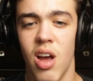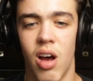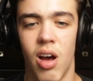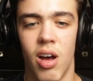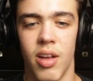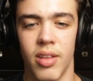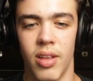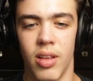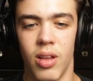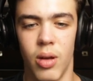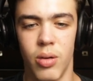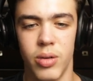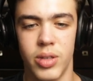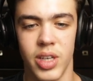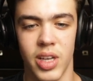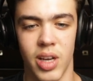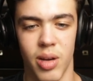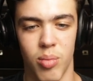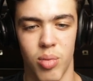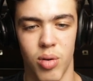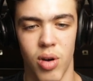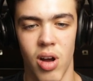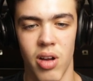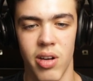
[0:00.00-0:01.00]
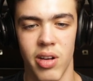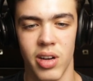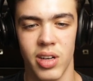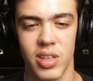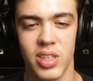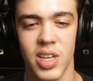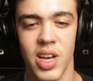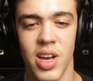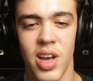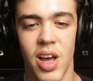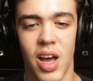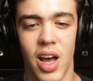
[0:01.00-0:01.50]
on the low ticket
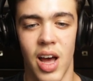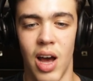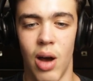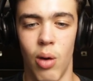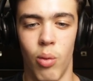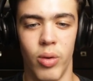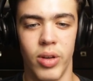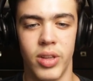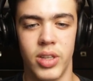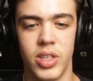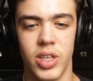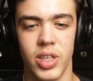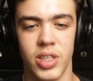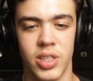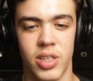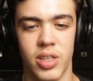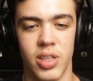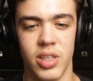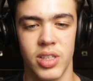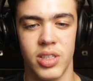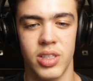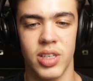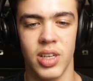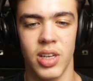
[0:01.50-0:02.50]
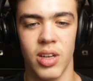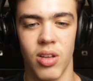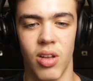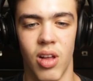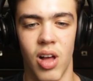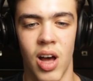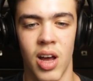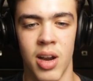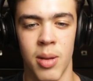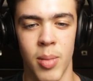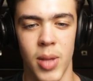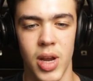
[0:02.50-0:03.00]
product with just this single
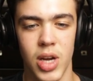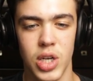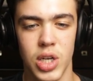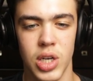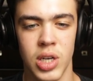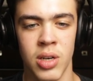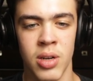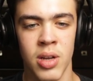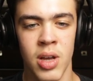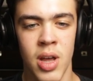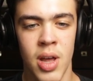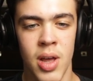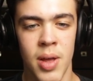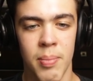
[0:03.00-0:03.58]
automation.